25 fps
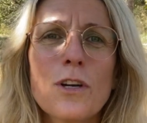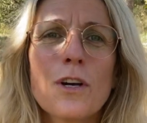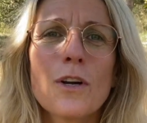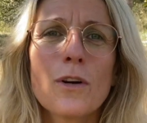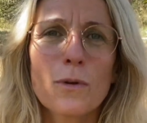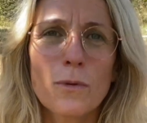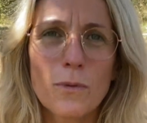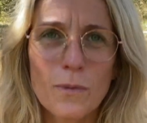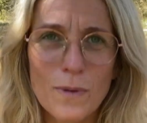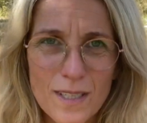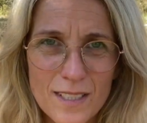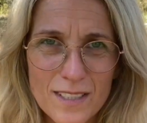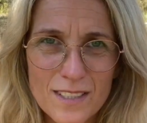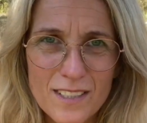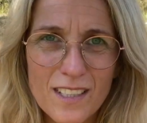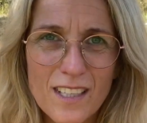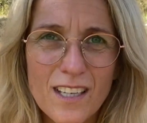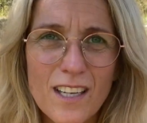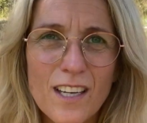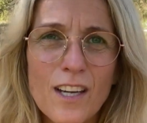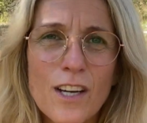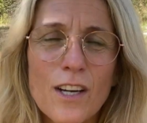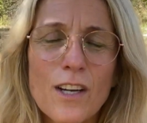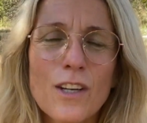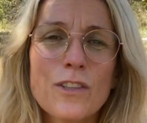risk
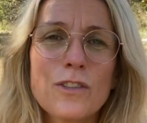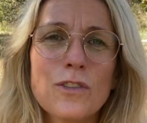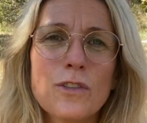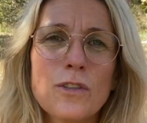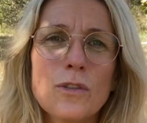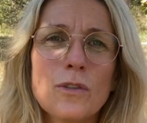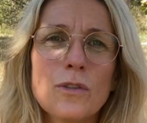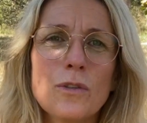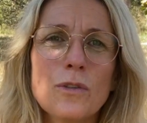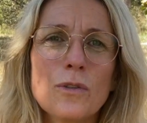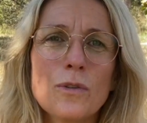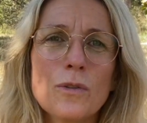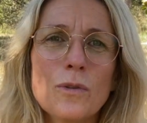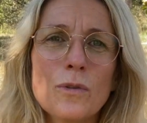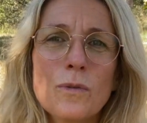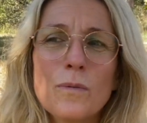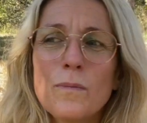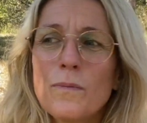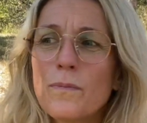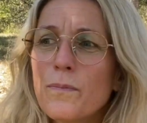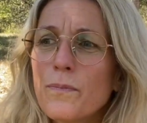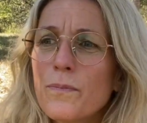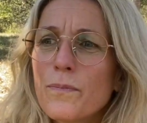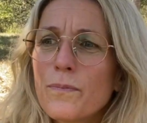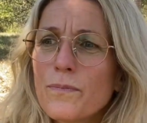
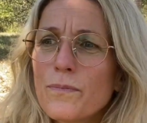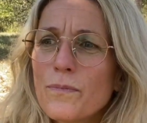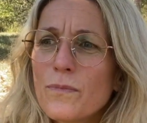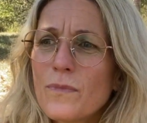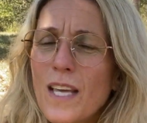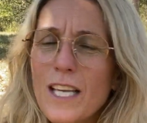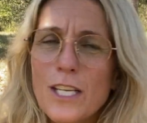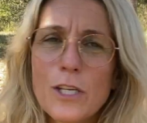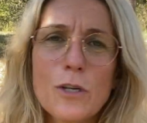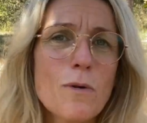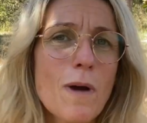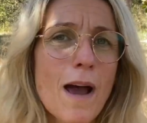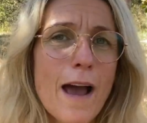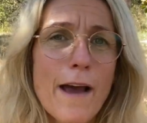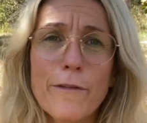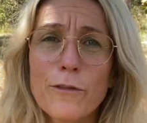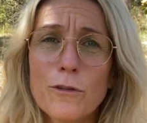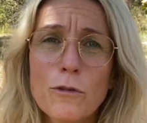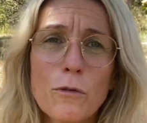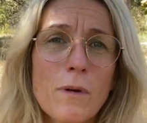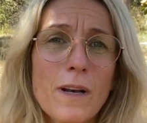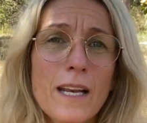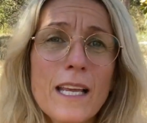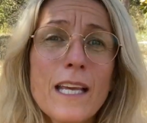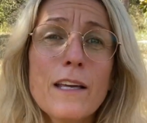that you have
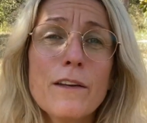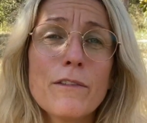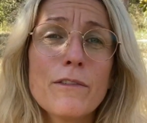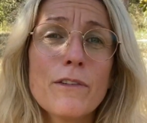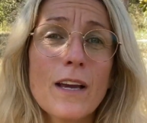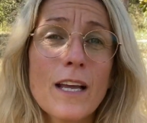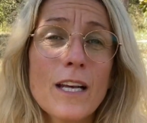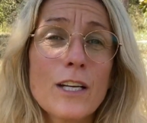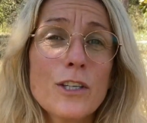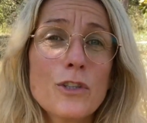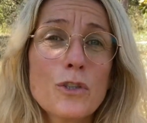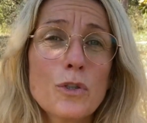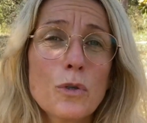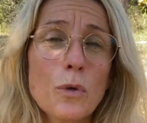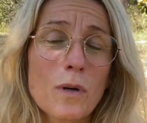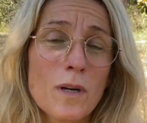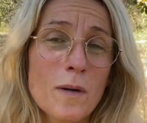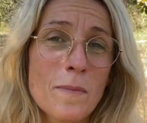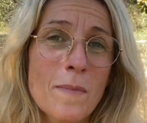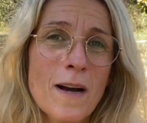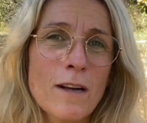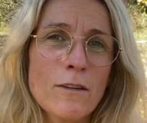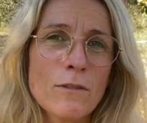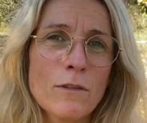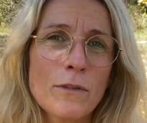to leave in a short
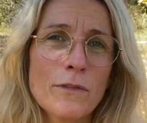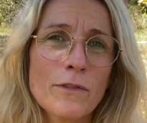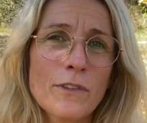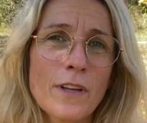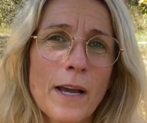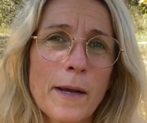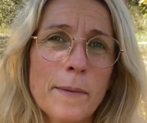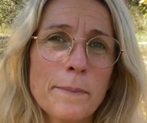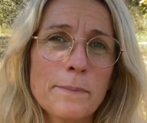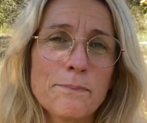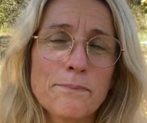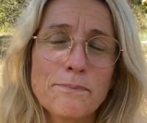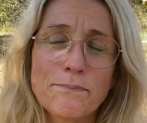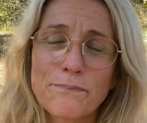amount of time.